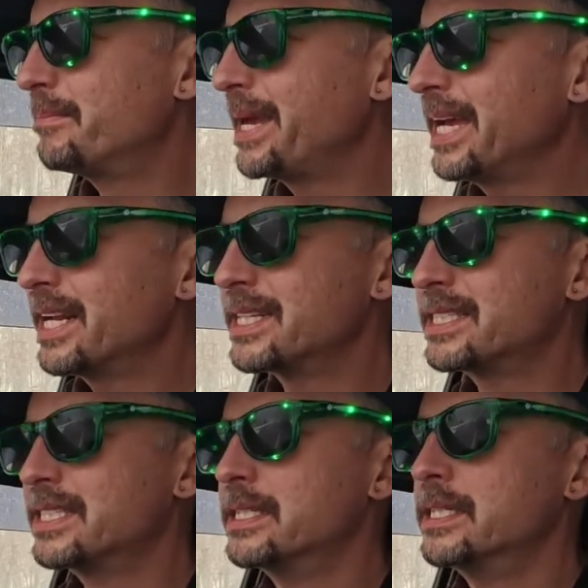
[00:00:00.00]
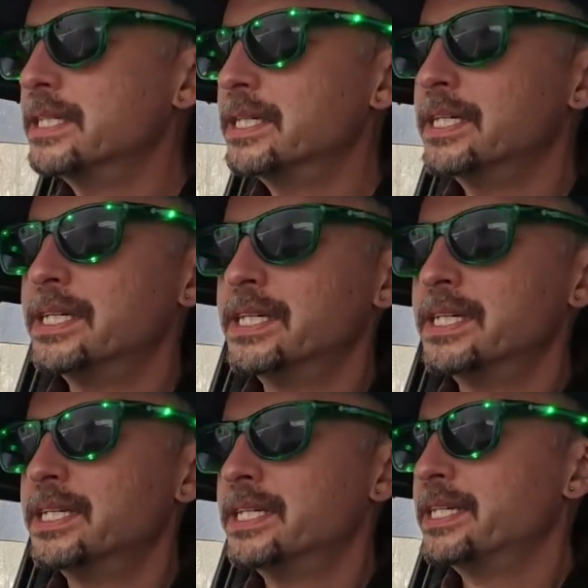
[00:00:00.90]
man.
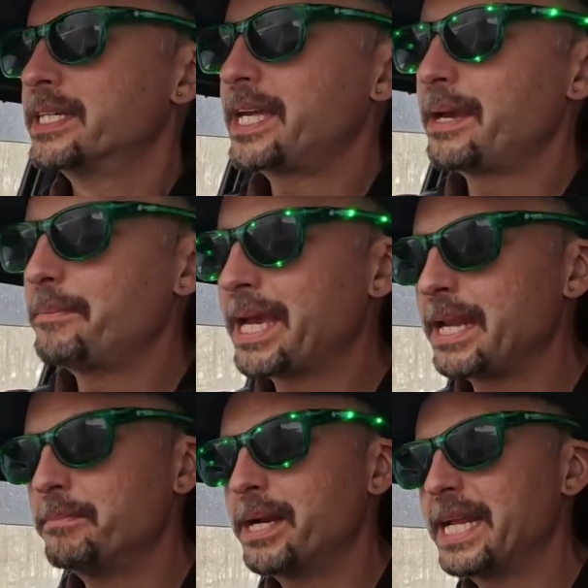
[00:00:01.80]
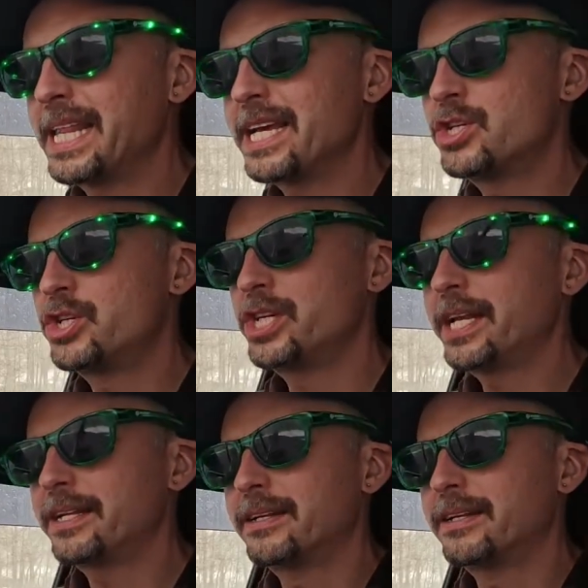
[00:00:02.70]
Can't make any money out of that shit.